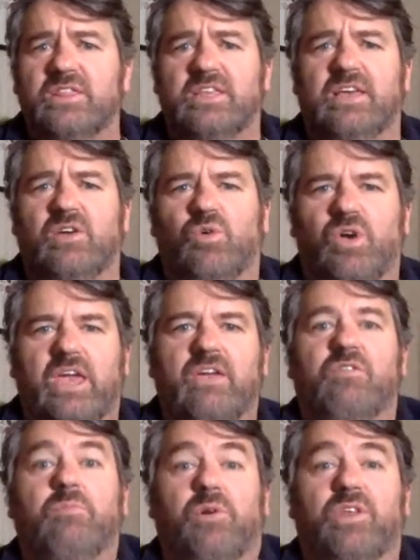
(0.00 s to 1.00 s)
The, the,
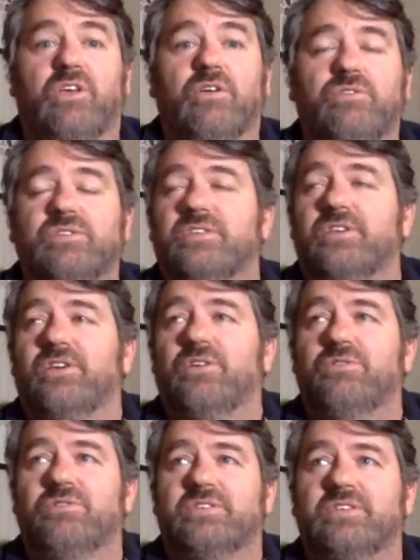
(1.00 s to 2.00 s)
everybody who's
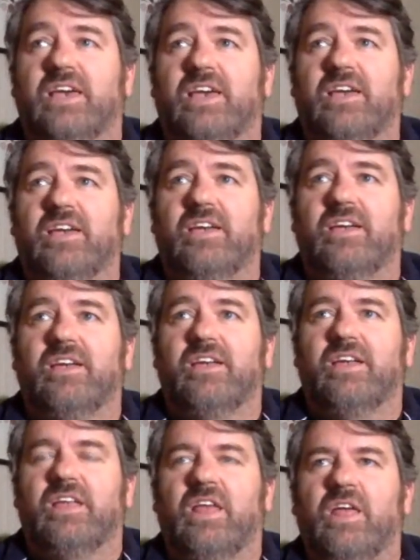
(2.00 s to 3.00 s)
who's uh,
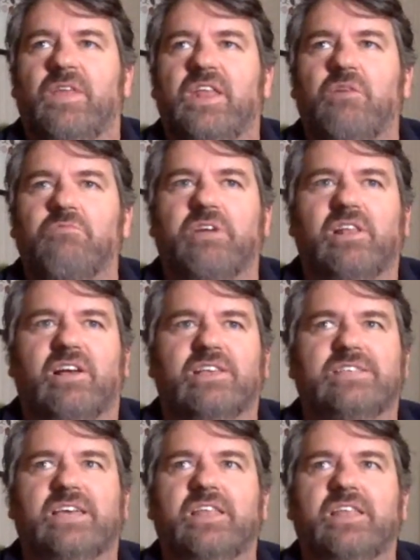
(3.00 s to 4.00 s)
and they don't
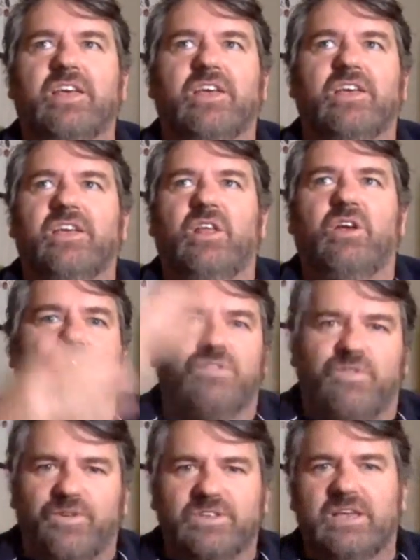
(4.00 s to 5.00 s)
realize that you
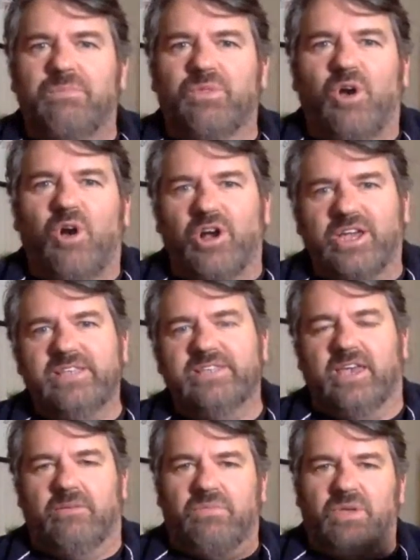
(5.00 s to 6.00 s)
know, that's for example the
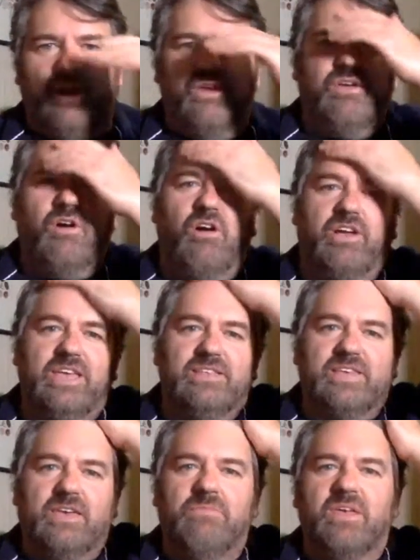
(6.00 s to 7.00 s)
hockey team. You know, the
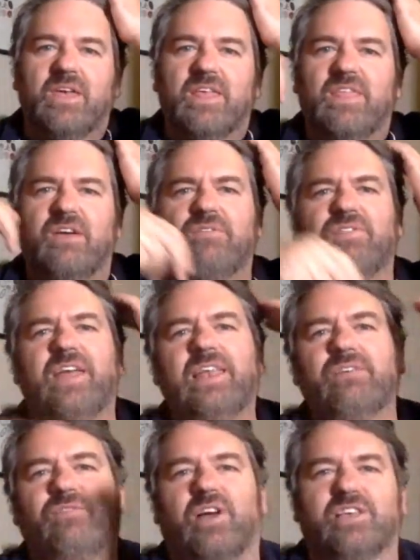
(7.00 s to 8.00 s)
hockey team they,
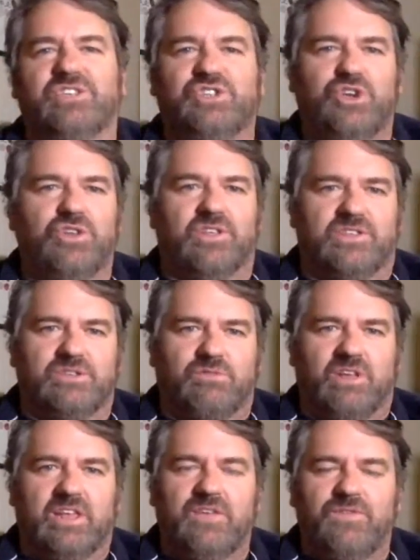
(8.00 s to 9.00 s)
they live like
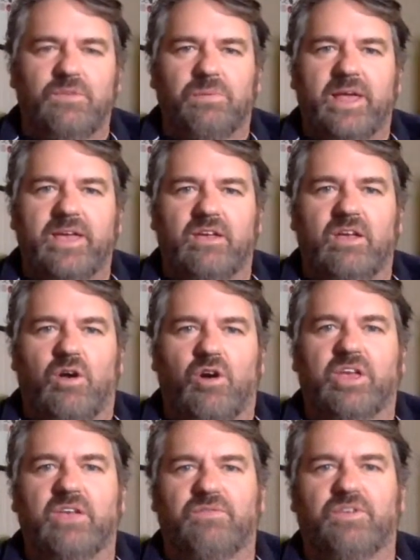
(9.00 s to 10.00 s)
students really. If you play
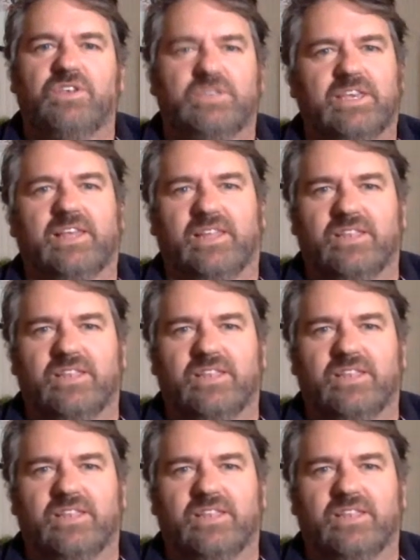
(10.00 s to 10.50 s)
yeah. hockey for New mm.